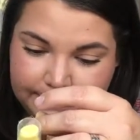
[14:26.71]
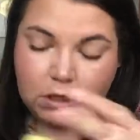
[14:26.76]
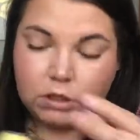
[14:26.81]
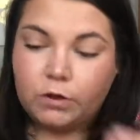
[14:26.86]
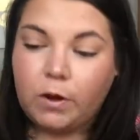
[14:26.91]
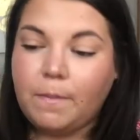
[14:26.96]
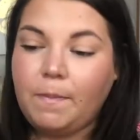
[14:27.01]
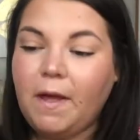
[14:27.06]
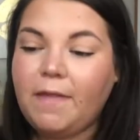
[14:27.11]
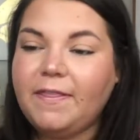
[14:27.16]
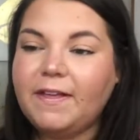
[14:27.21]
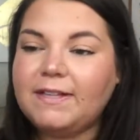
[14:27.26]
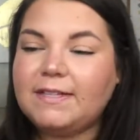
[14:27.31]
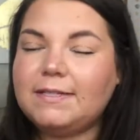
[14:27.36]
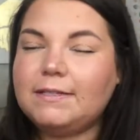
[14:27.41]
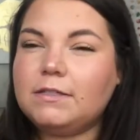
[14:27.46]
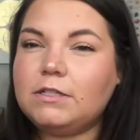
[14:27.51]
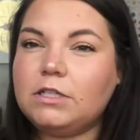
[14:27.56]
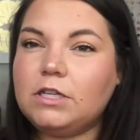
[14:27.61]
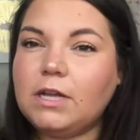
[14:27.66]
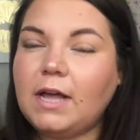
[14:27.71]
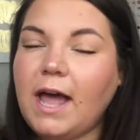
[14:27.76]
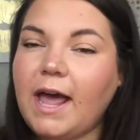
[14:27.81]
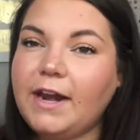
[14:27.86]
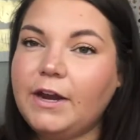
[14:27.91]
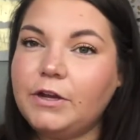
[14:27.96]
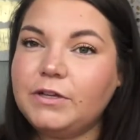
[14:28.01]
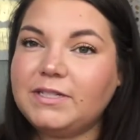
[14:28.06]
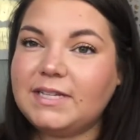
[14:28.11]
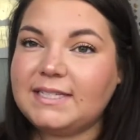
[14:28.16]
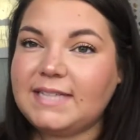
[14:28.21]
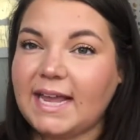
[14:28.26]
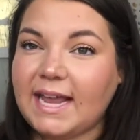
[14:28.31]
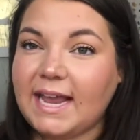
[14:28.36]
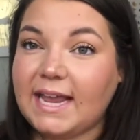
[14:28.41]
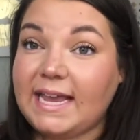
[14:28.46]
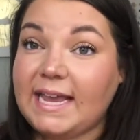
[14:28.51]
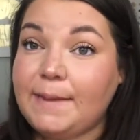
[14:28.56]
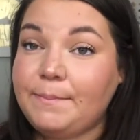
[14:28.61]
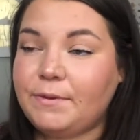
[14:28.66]
So I bought this to kind of use as like
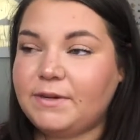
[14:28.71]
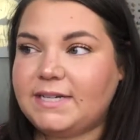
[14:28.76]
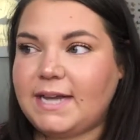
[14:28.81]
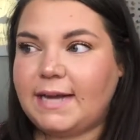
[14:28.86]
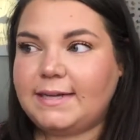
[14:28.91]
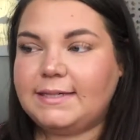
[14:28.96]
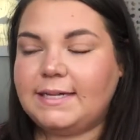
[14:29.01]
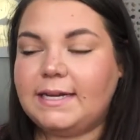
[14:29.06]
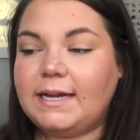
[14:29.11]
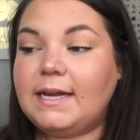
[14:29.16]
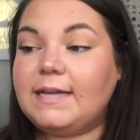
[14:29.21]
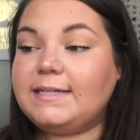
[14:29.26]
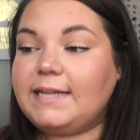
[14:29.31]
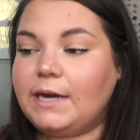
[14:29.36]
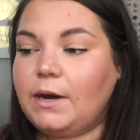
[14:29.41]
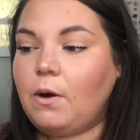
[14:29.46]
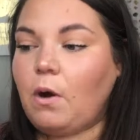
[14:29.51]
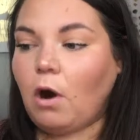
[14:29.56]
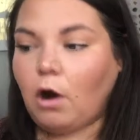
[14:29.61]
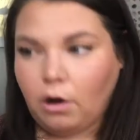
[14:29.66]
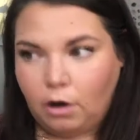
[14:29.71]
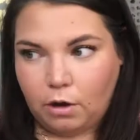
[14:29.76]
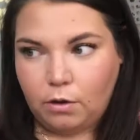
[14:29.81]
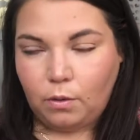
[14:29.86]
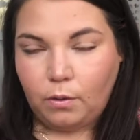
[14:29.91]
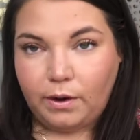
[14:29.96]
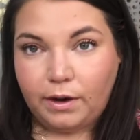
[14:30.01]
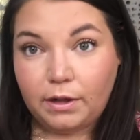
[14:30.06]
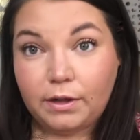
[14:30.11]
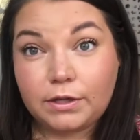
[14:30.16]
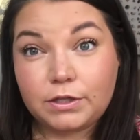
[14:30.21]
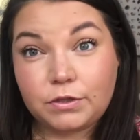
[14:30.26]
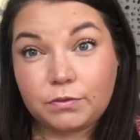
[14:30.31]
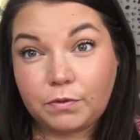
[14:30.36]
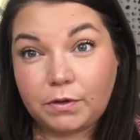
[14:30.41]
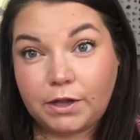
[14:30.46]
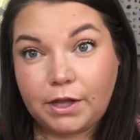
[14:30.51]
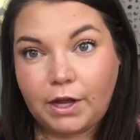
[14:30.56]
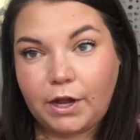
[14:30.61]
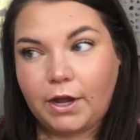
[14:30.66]
a heat protectant because I know argan oil is
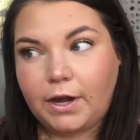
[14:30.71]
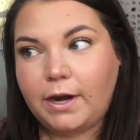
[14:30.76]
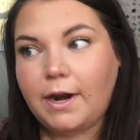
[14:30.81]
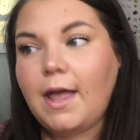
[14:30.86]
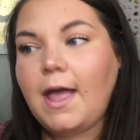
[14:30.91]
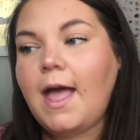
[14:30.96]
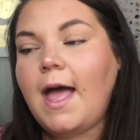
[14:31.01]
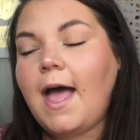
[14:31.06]
really good,